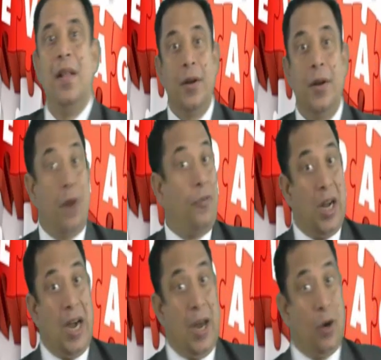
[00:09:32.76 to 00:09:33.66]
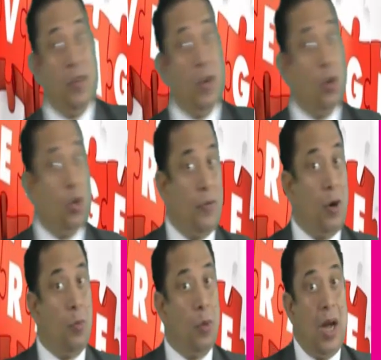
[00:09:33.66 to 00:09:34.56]
Now for ROE, we know the
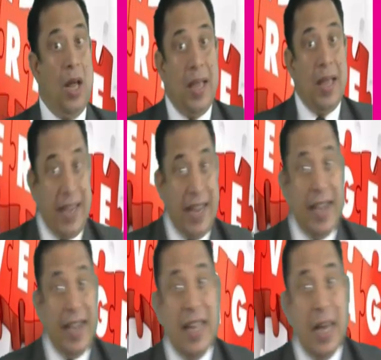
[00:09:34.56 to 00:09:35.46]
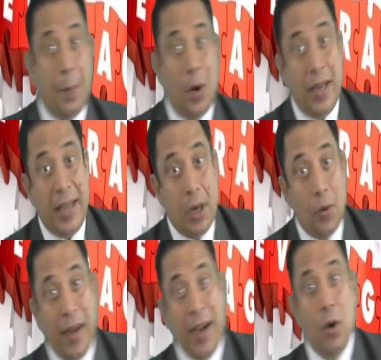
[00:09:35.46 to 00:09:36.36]
formula. EAT upon
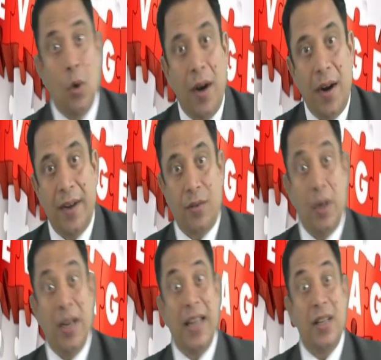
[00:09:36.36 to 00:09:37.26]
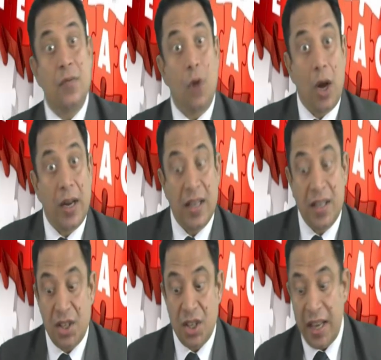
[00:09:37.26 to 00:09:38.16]
equity into 100. So in case of
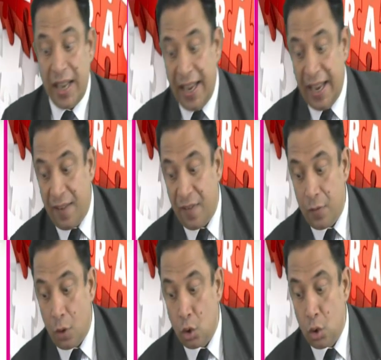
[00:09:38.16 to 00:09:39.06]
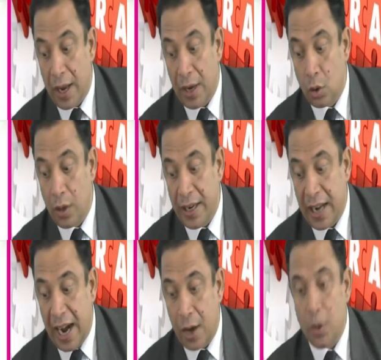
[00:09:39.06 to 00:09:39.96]
organization A, if I want to calculate
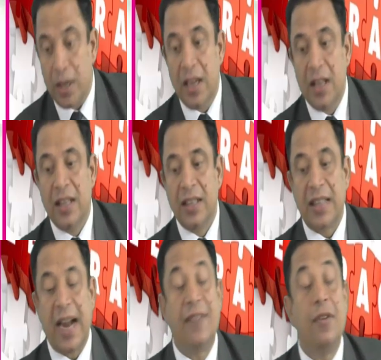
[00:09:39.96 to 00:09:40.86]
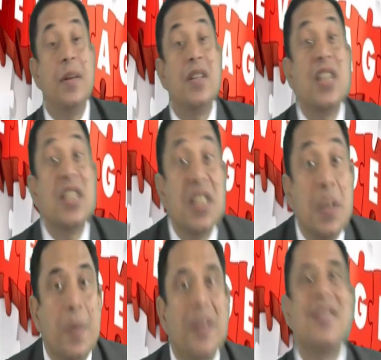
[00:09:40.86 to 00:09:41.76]
ROE, that will be
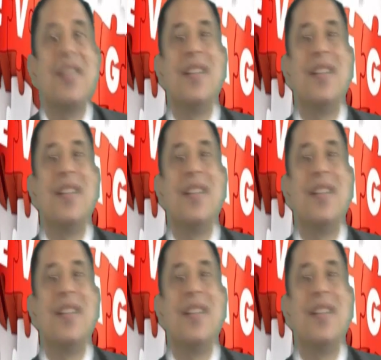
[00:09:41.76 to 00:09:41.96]
60%.